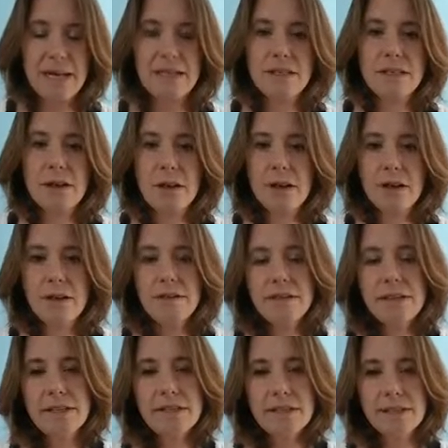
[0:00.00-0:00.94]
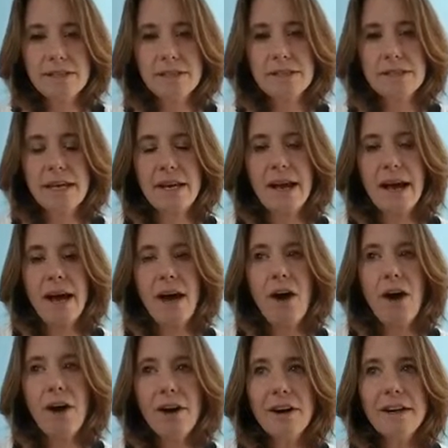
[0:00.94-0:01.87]
I did all of these things that
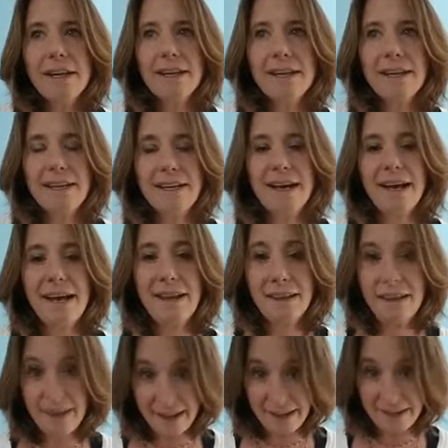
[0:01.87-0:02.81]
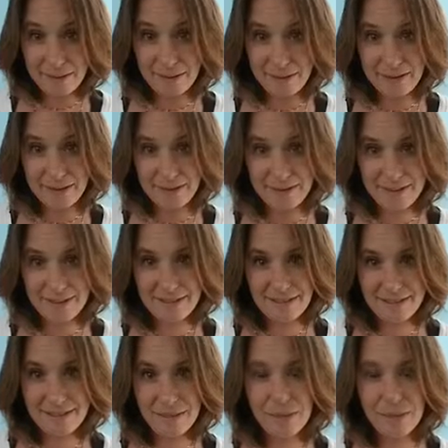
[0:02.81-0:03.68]
aren't in alignment